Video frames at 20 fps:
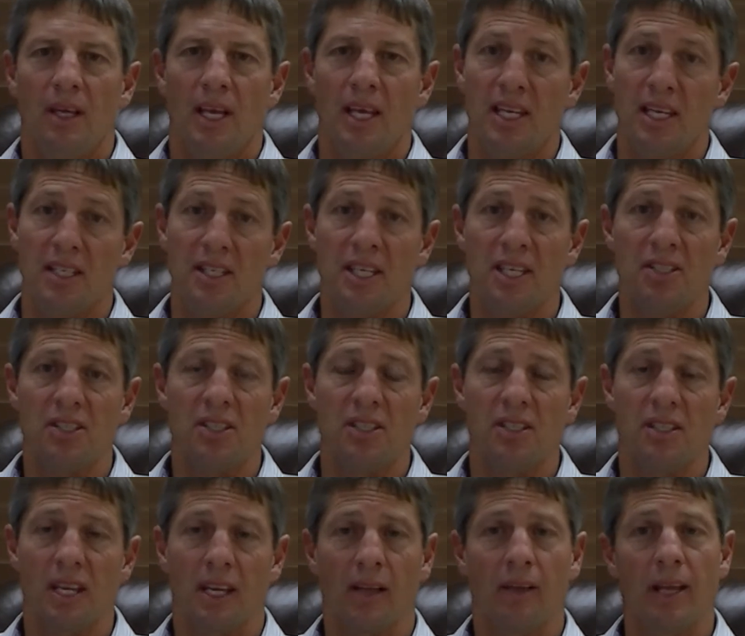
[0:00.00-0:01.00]
In
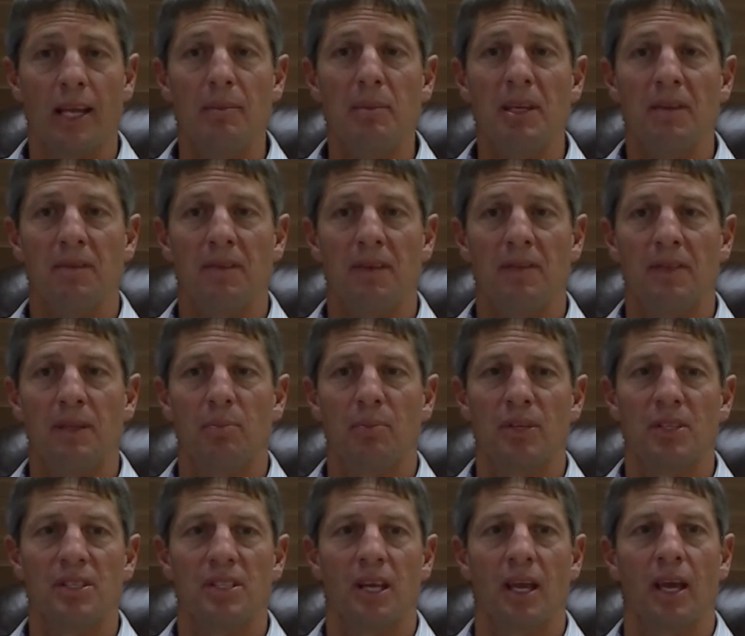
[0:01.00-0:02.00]
addition to claiming
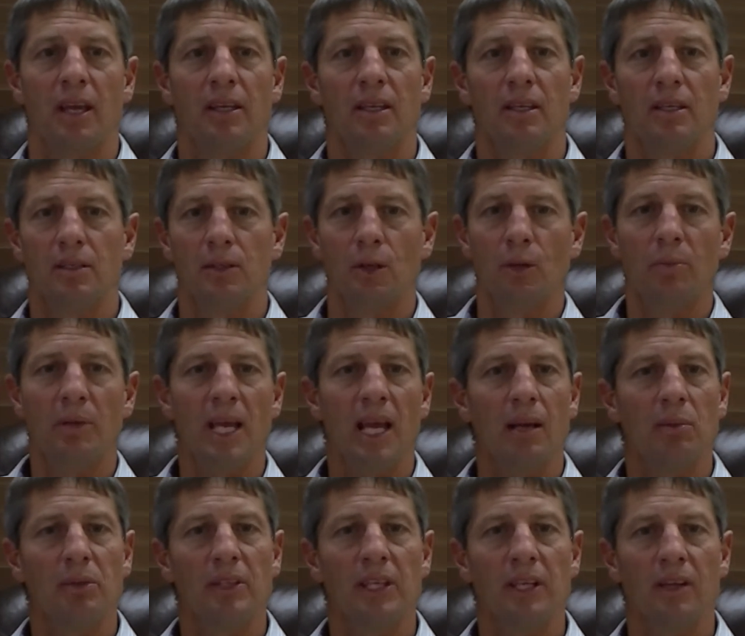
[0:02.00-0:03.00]
50%, you'll
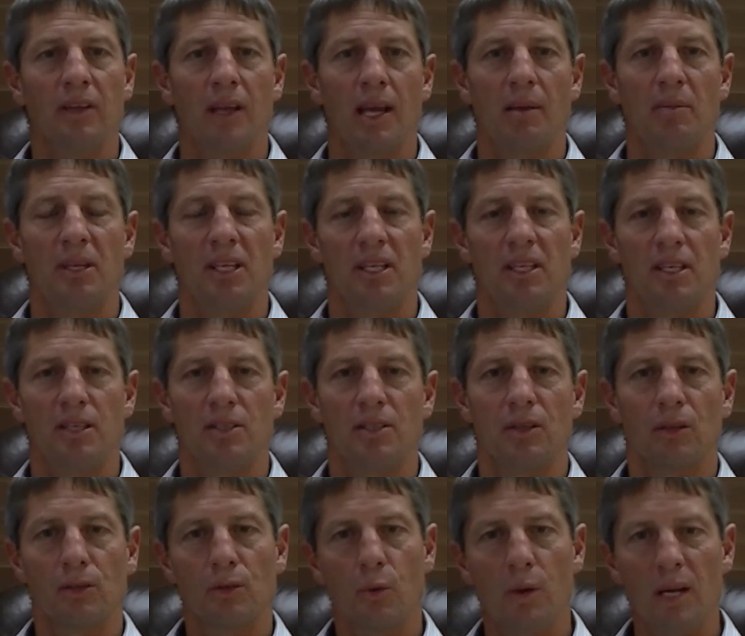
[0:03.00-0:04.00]
be able to claim an
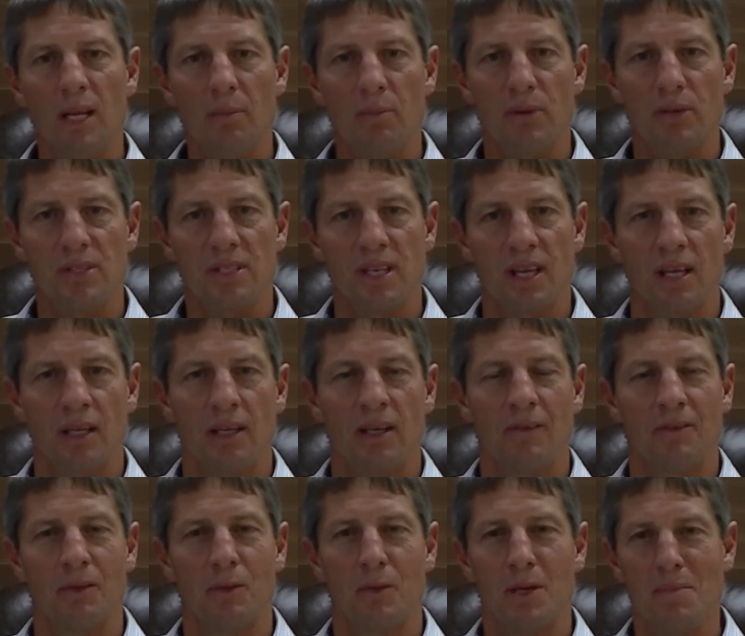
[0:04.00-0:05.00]
additional 20%
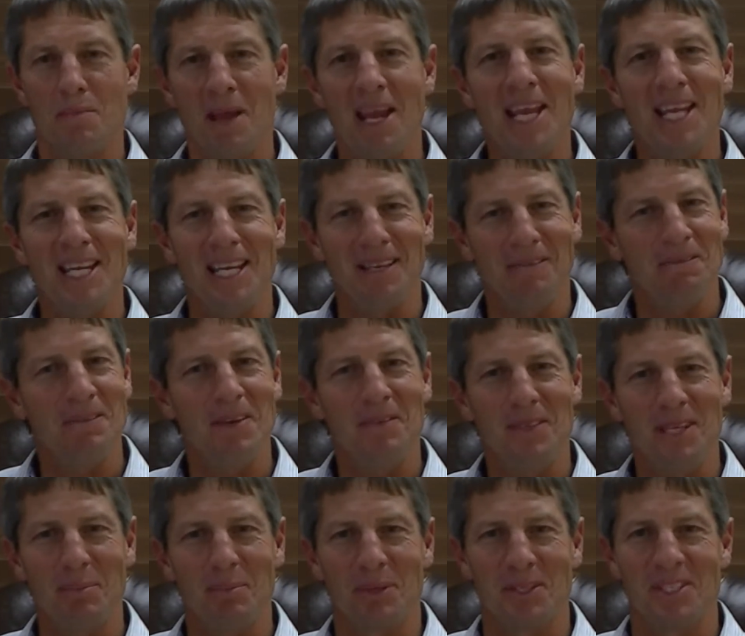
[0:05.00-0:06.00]
of the remaining
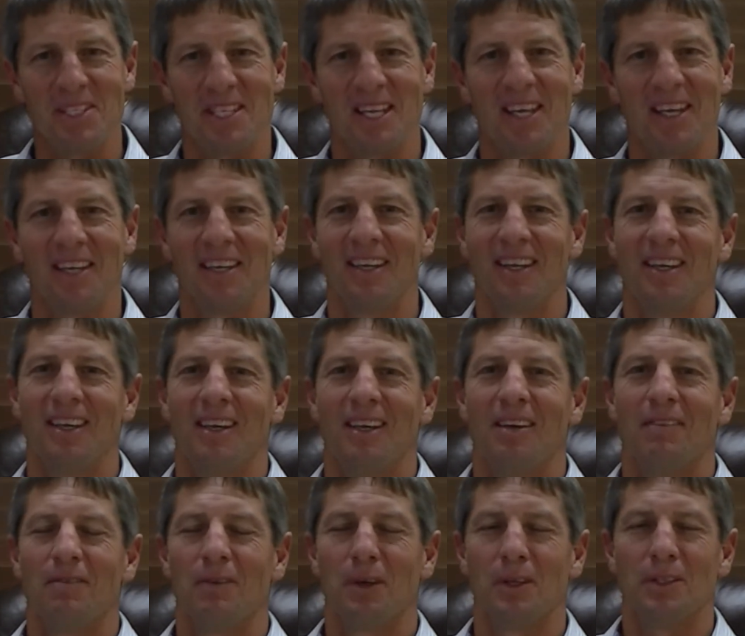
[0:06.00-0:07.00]
50%
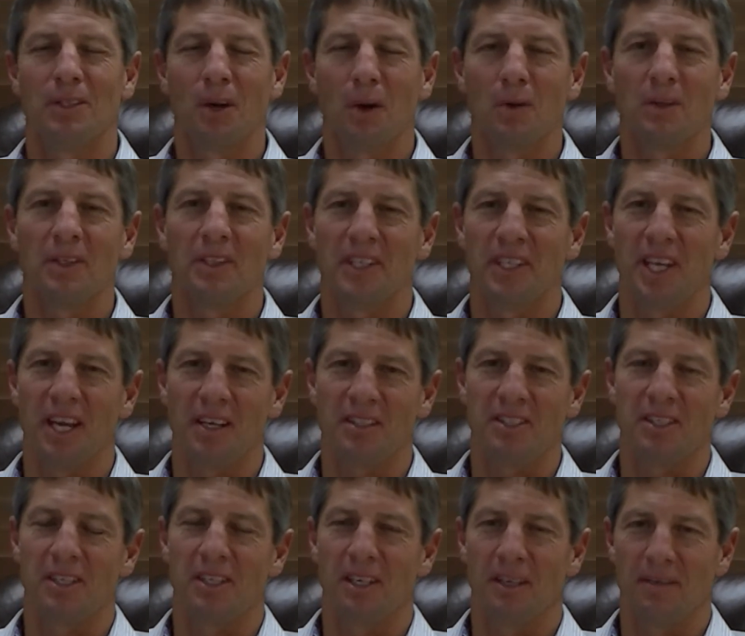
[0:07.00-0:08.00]
for a total
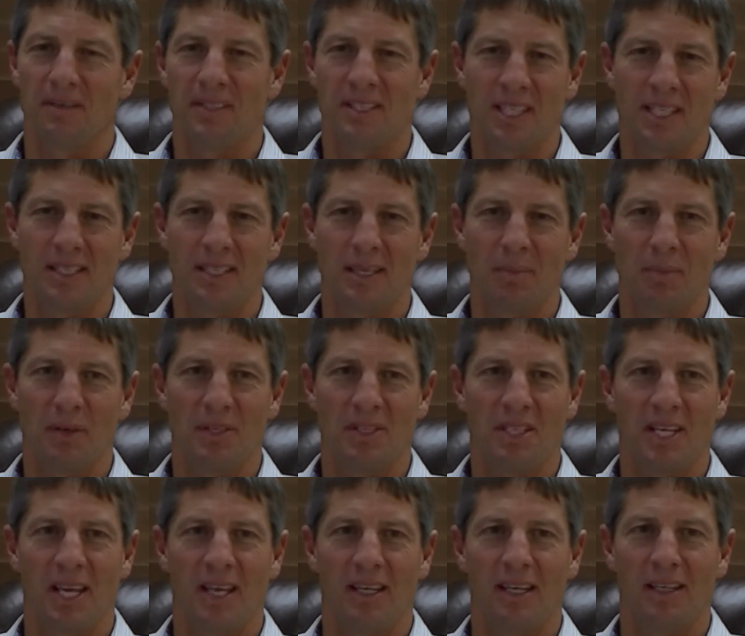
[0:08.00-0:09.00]
deduction of
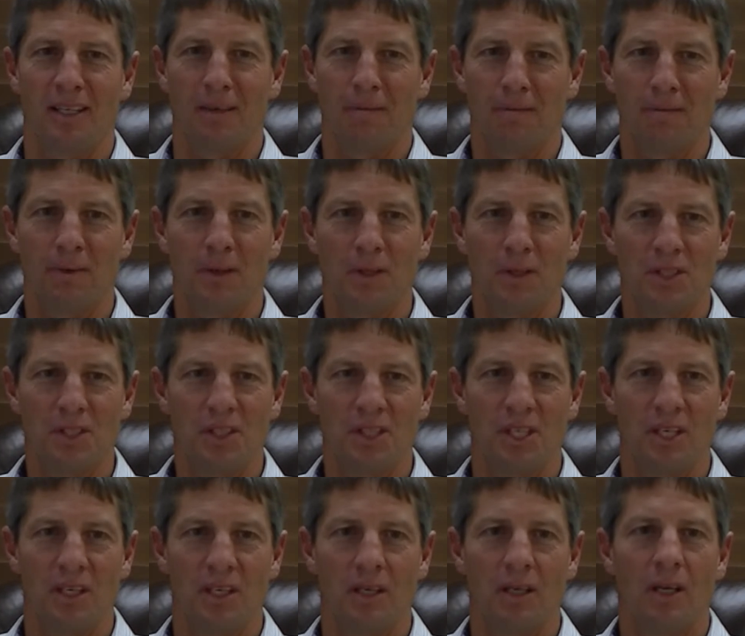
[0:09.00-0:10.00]
60% in the first
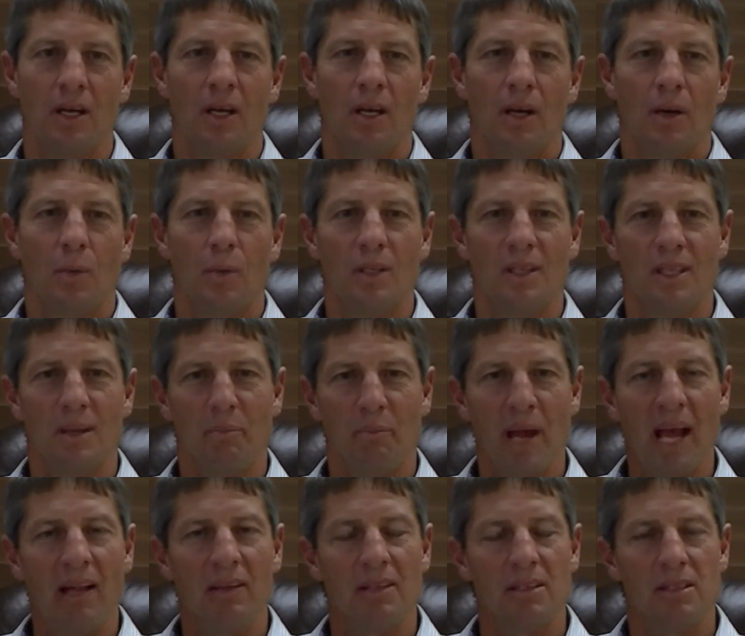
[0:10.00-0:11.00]
year, with the
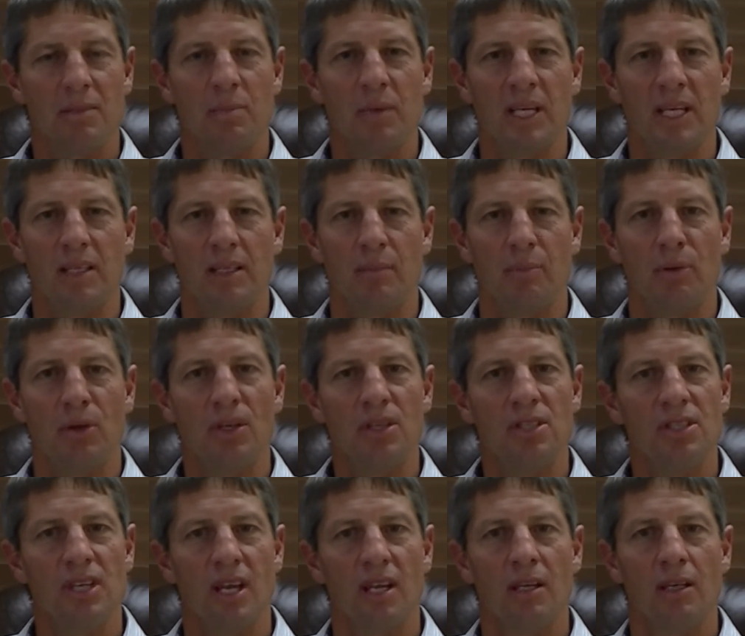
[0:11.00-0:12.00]
balance being
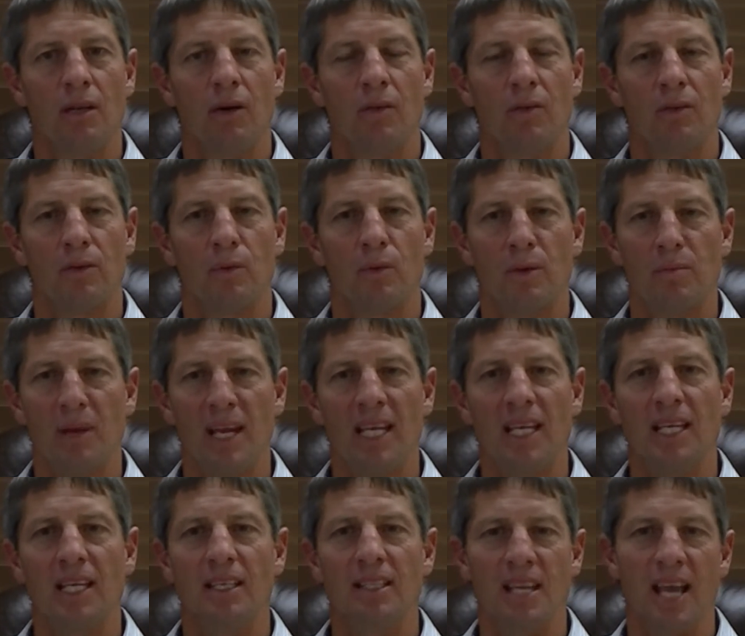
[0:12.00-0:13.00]
depreciated over the
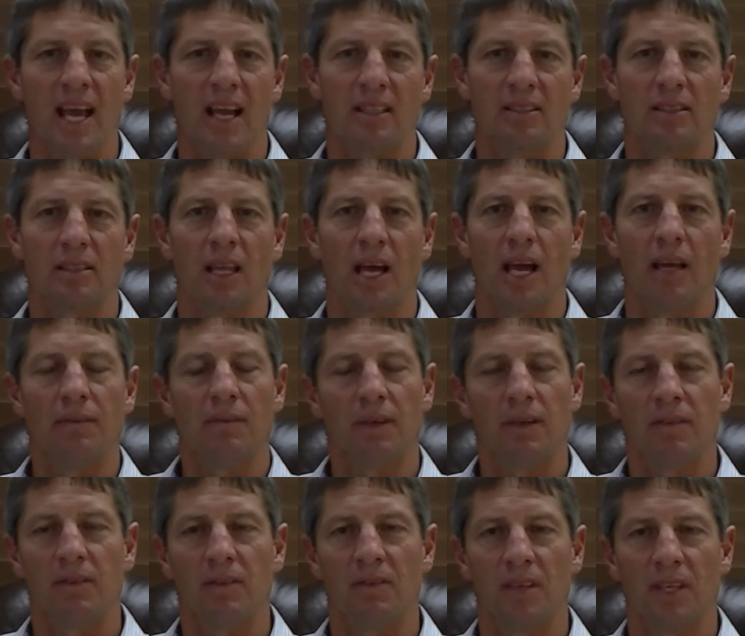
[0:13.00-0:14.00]
remaining tax life
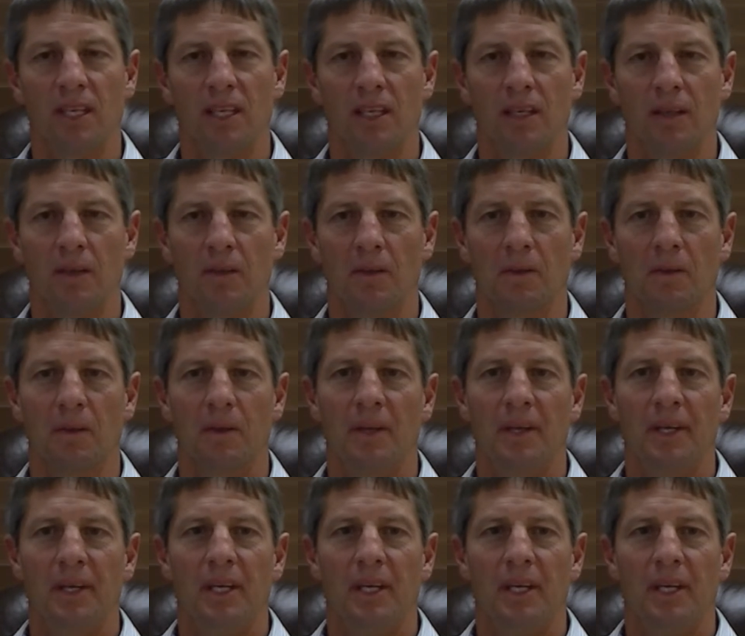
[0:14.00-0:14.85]
of the vehicle.